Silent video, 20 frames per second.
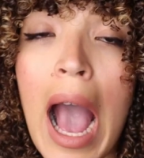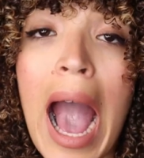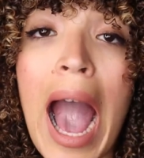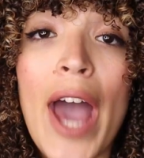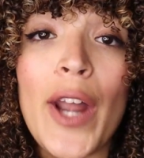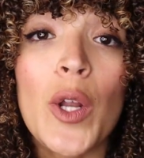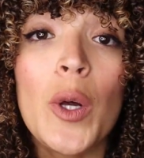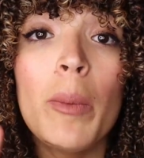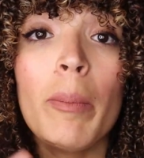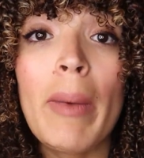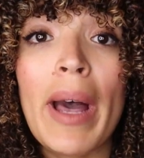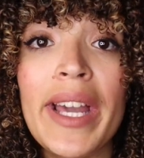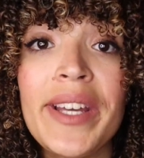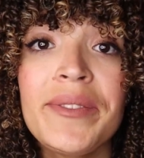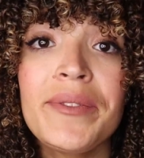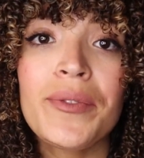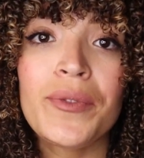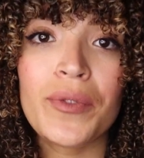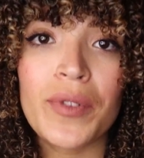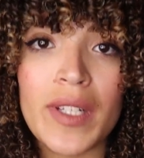I don't
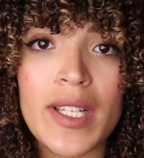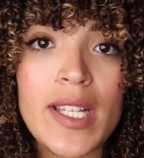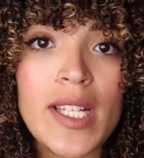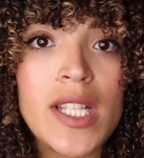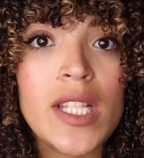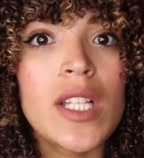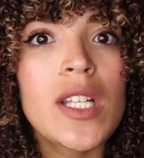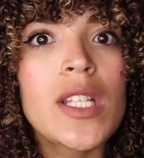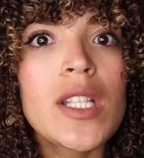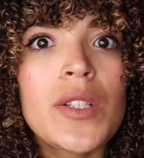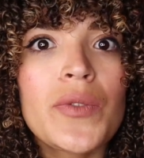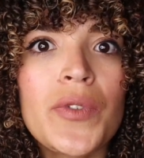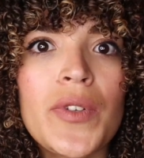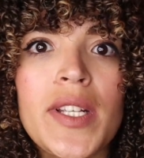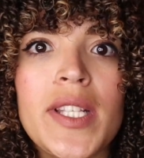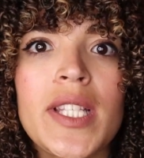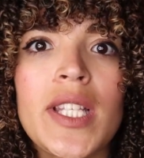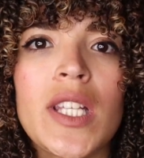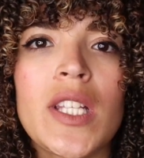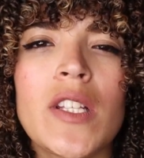mind frizz because
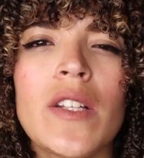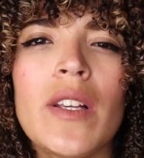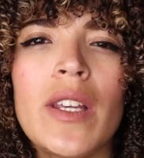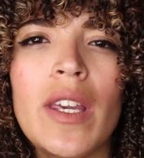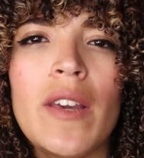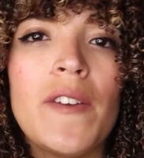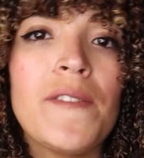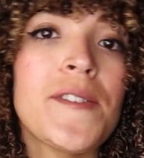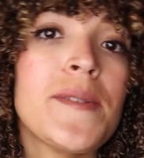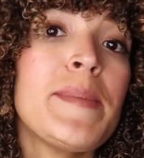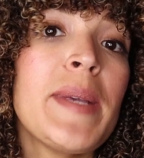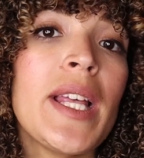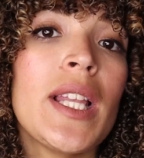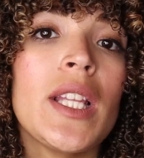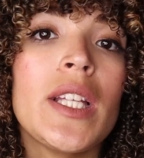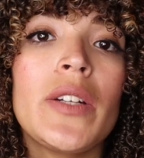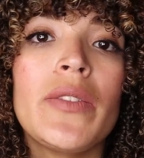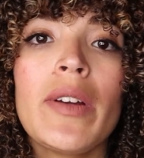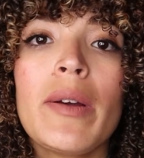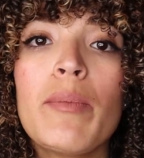frizz gives me a
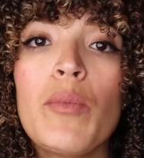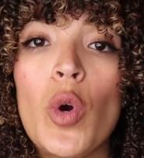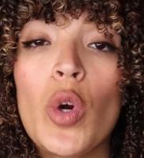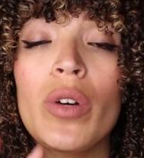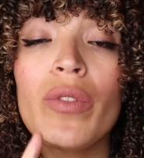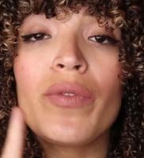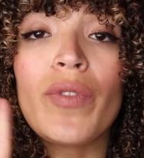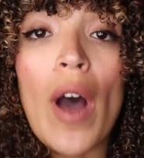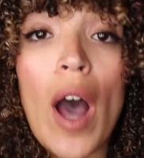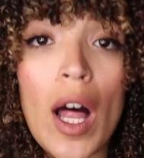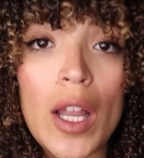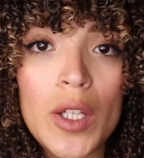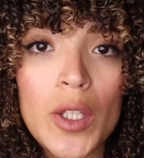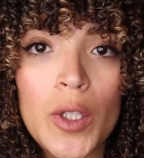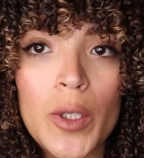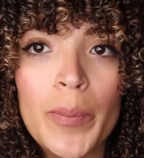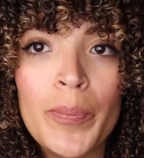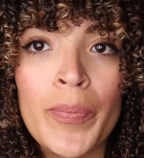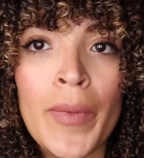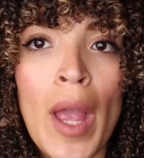little bit more
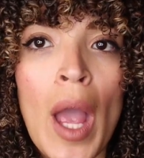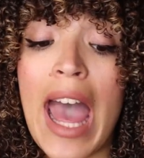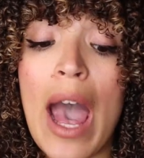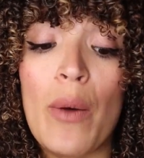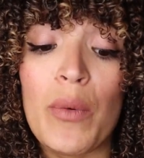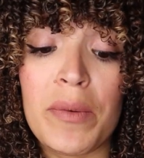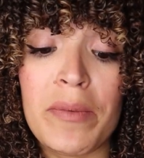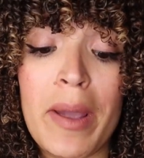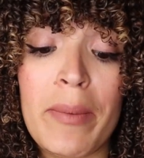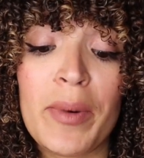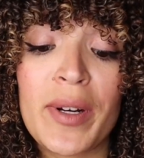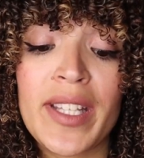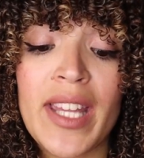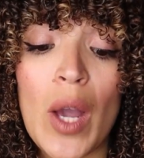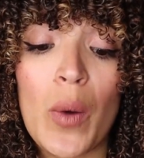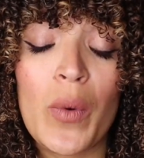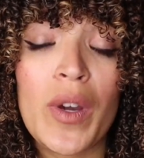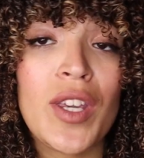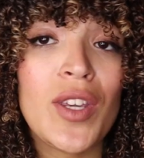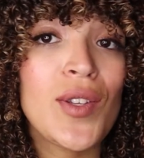volume. Now remember
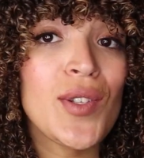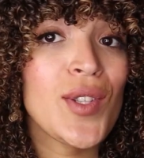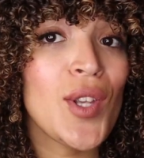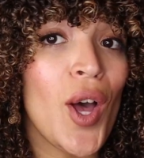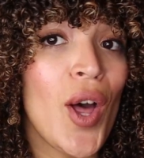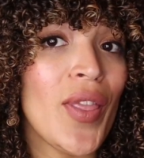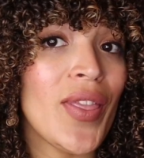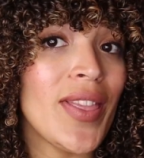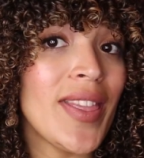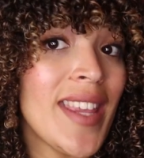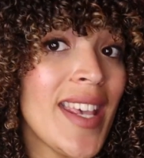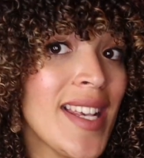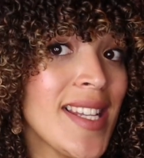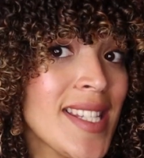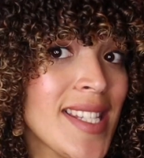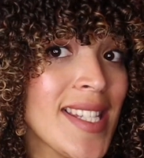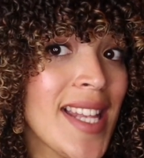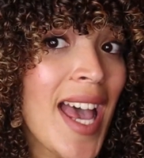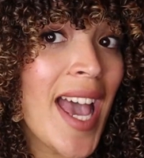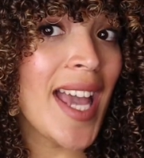that we use on
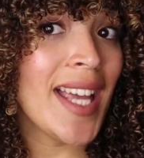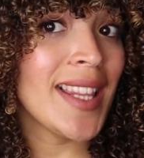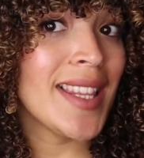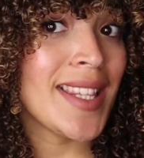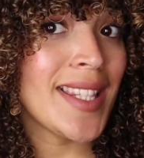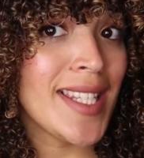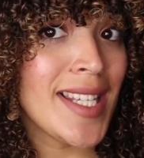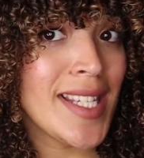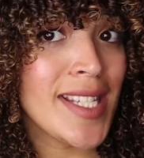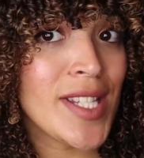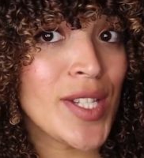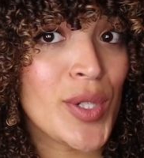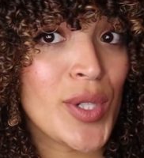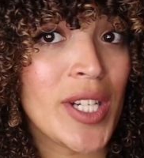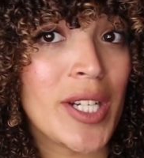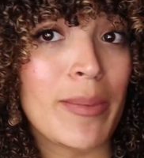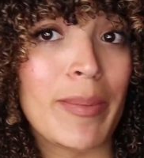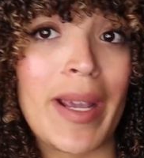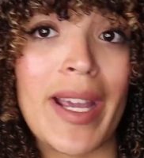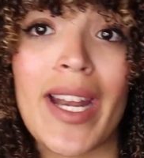this side this
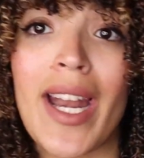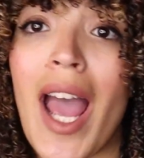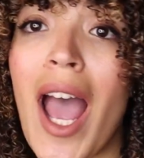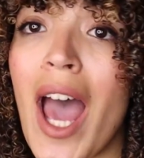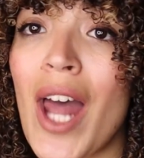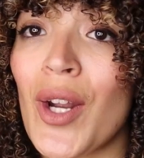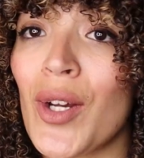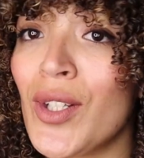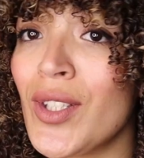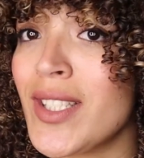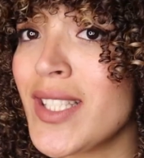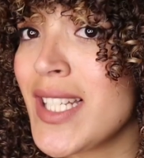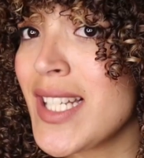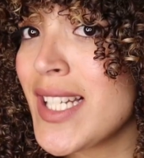treatment and on